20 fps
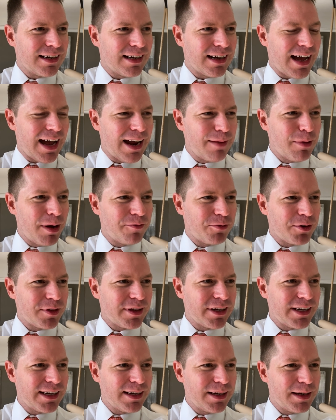I am up for
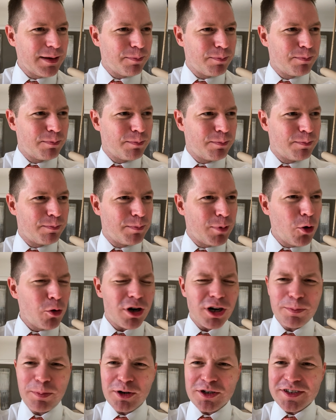the
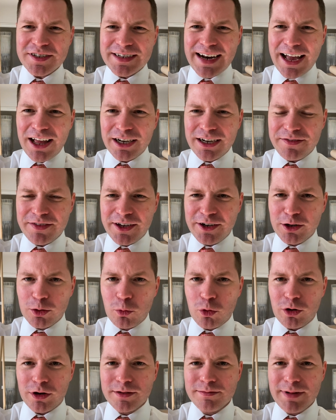Poker Personality of the Year
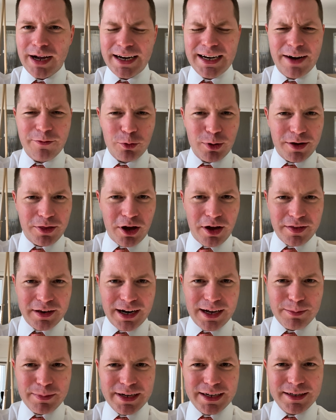Award. I never would have thought that
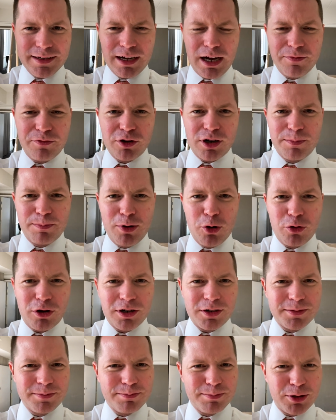I'd be up for a
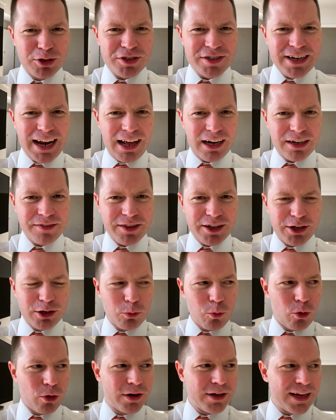Poker Personality of the Year
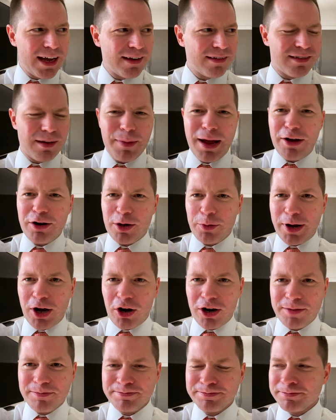Award, yet somehow here we
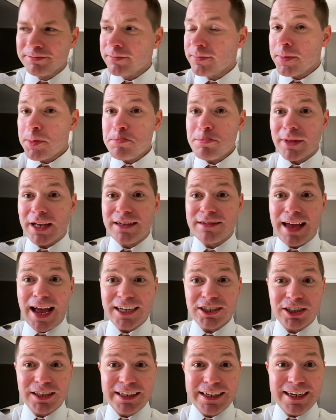are. It's
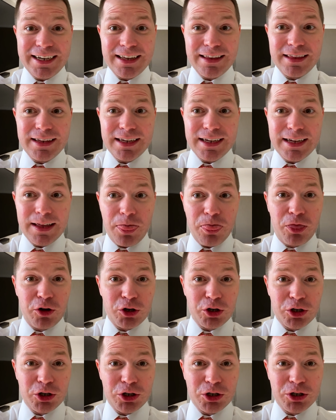actually the
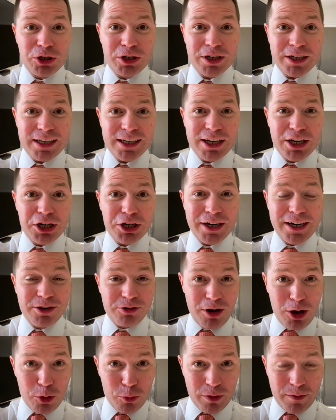third year in a
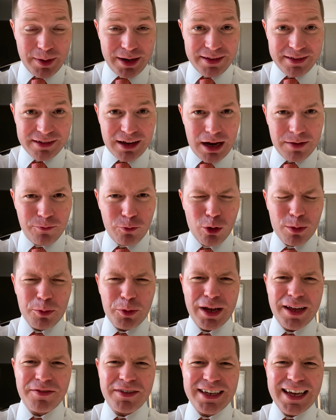row we've been in the top 4.
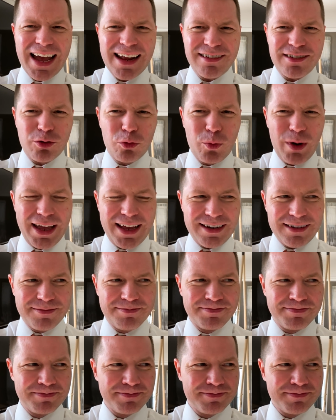We have yet to win.